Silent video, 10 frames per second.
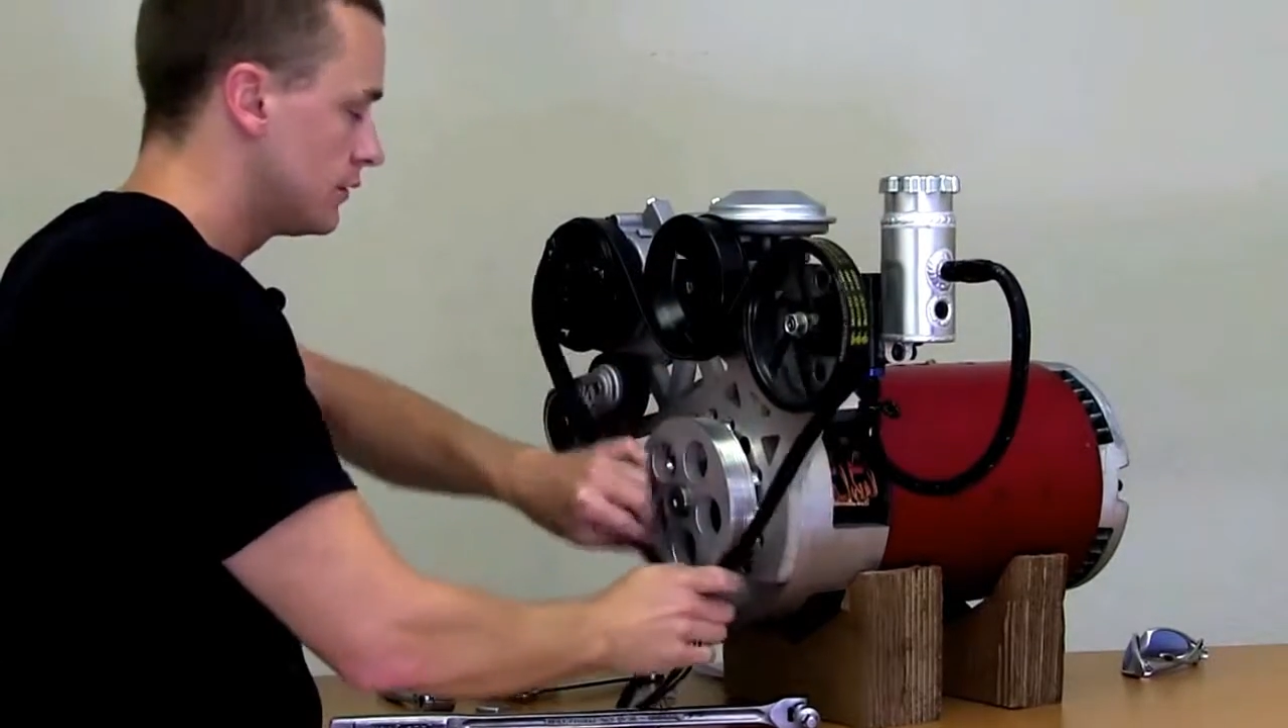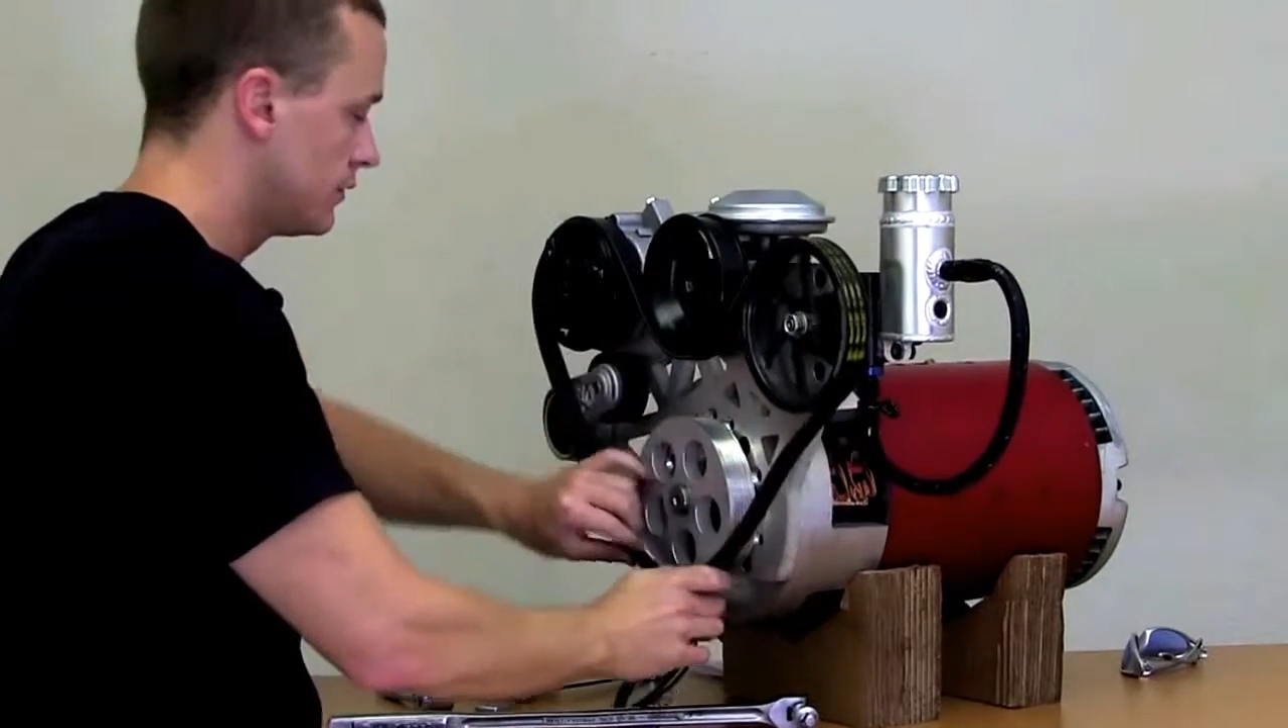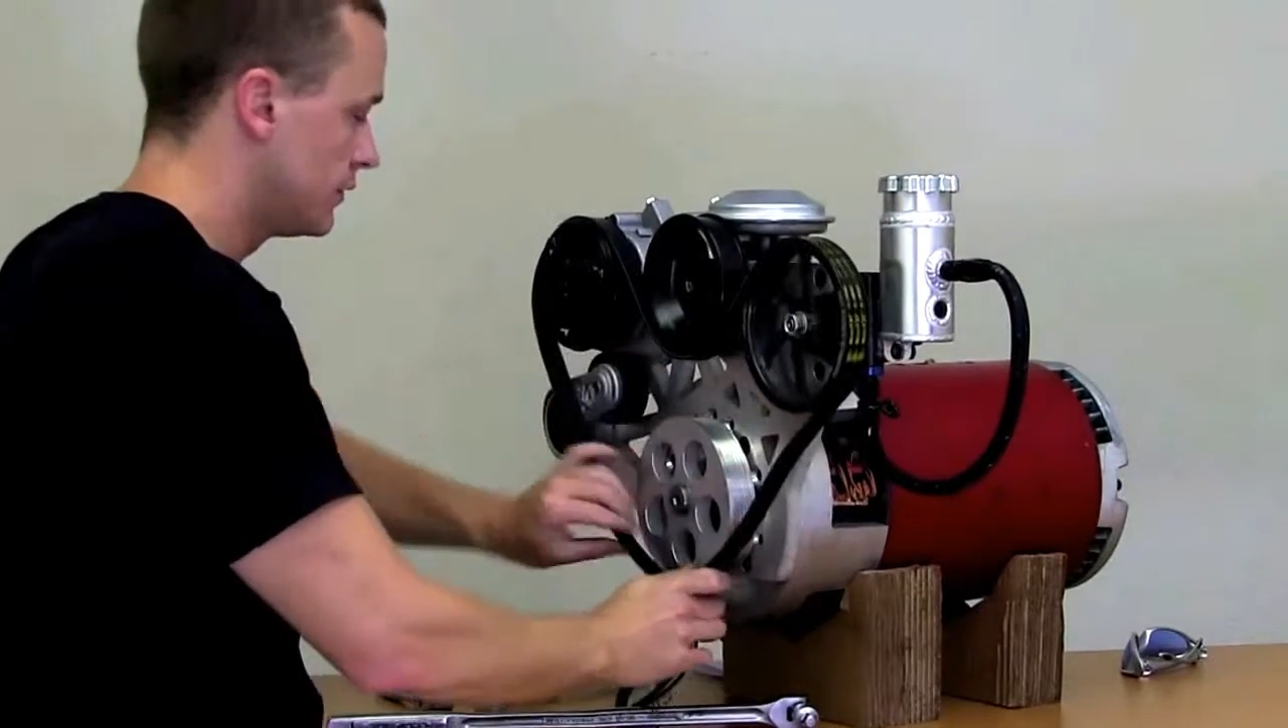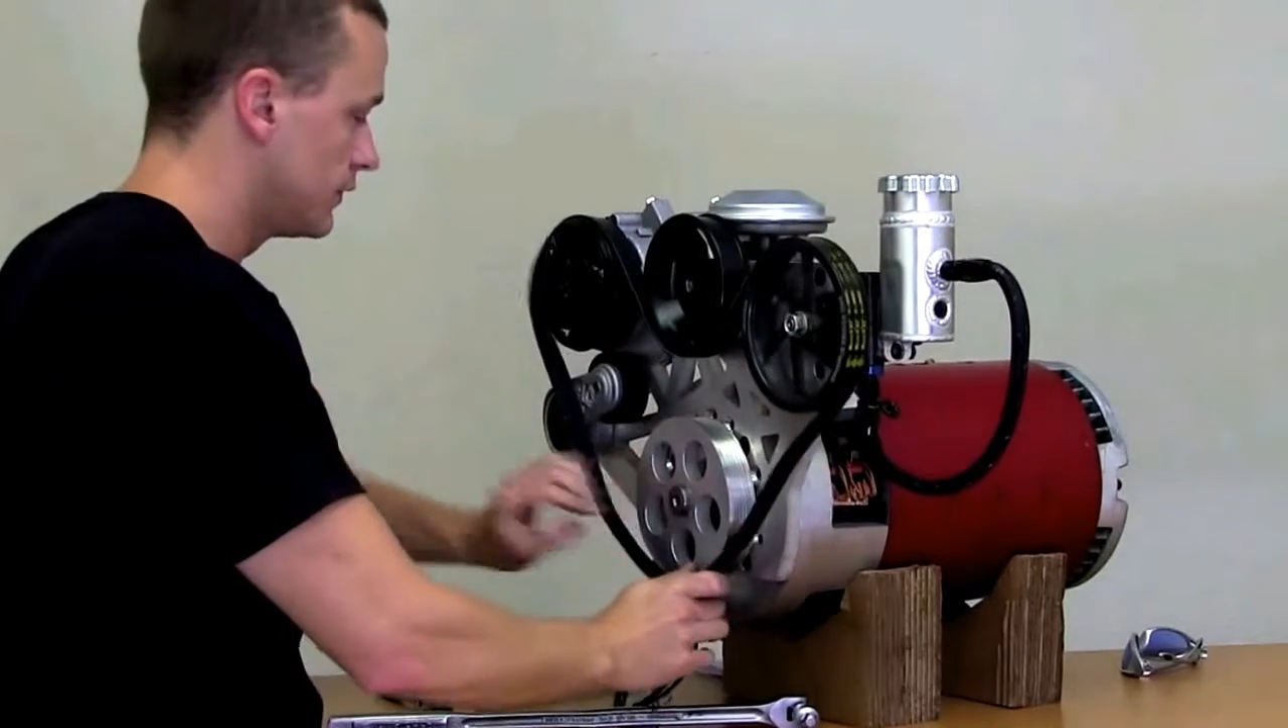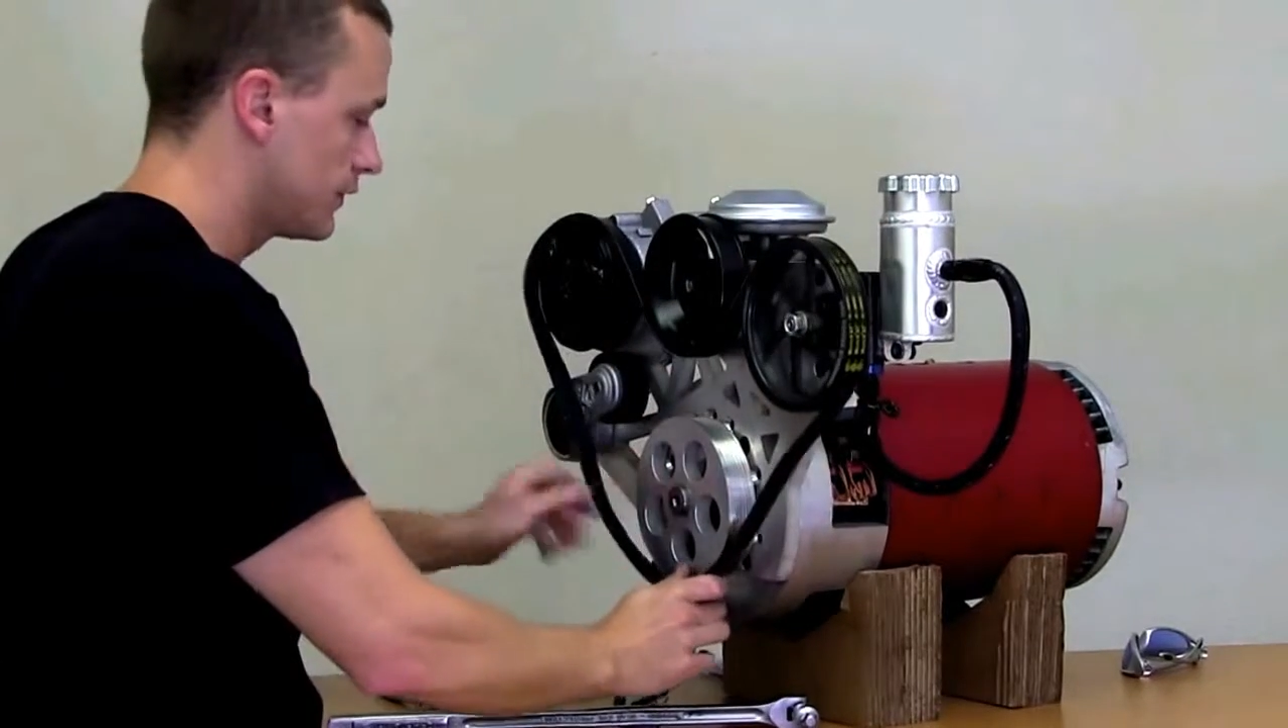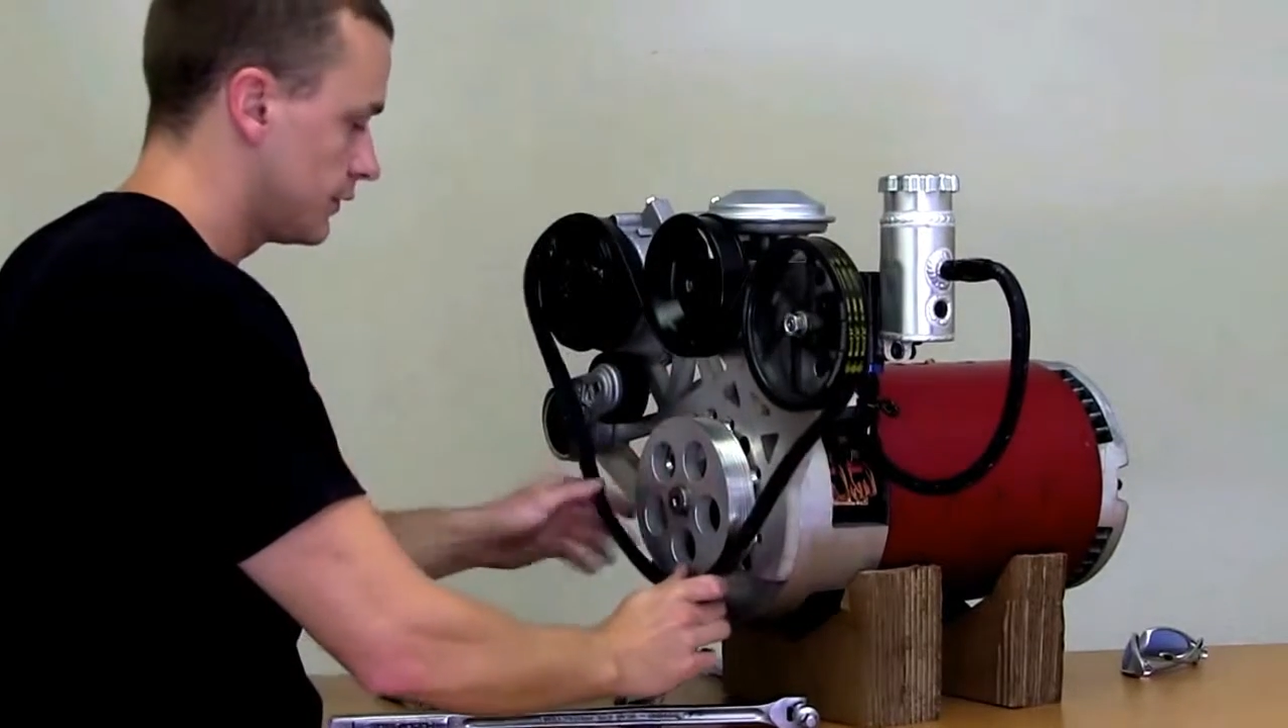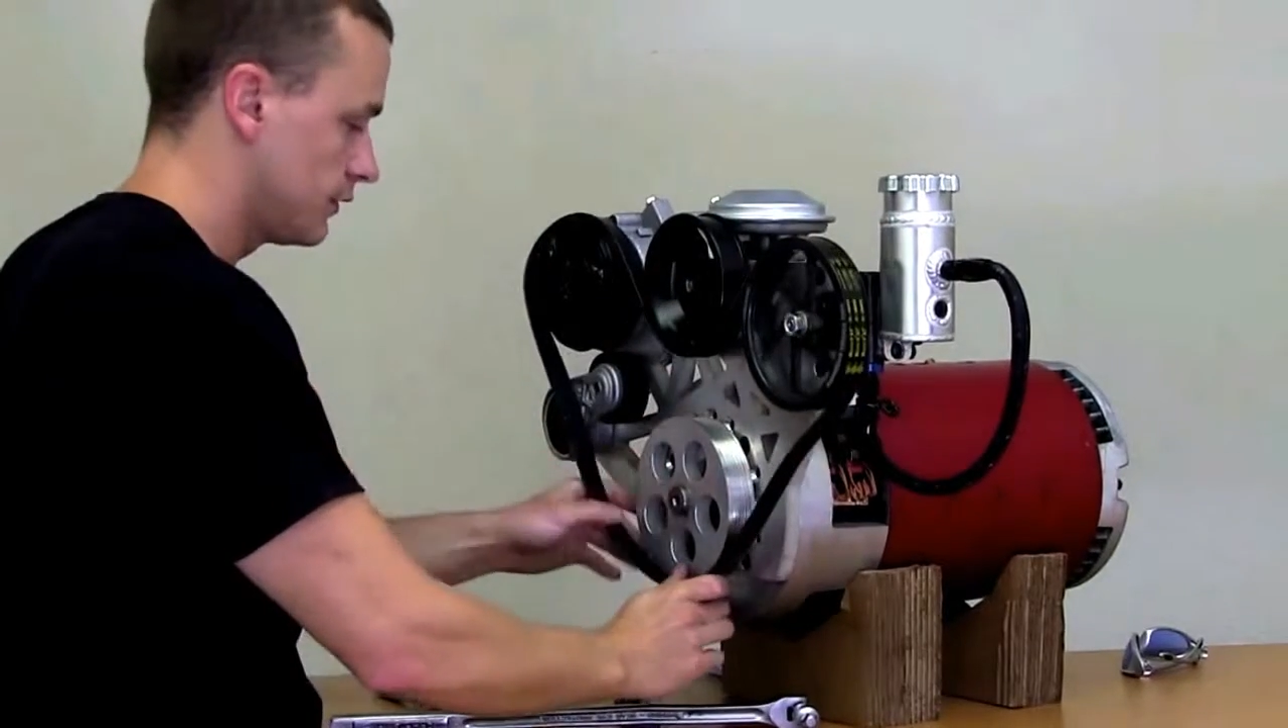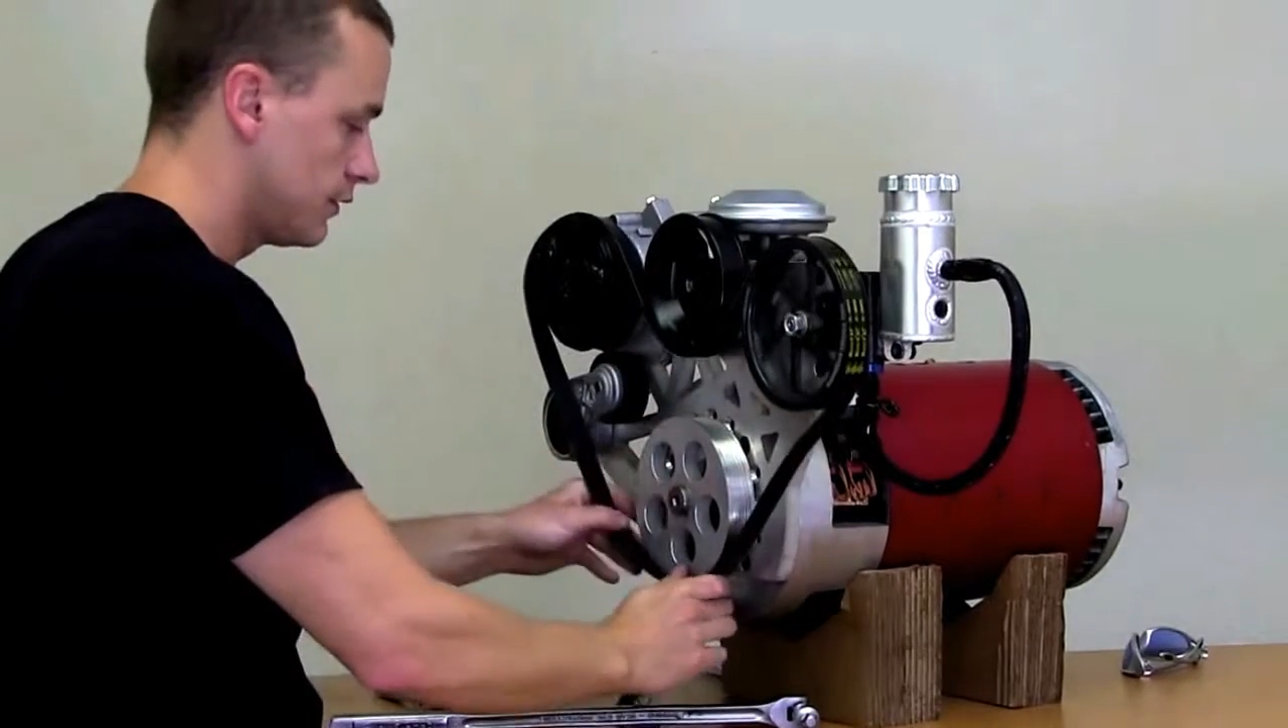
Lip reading: I'm just going to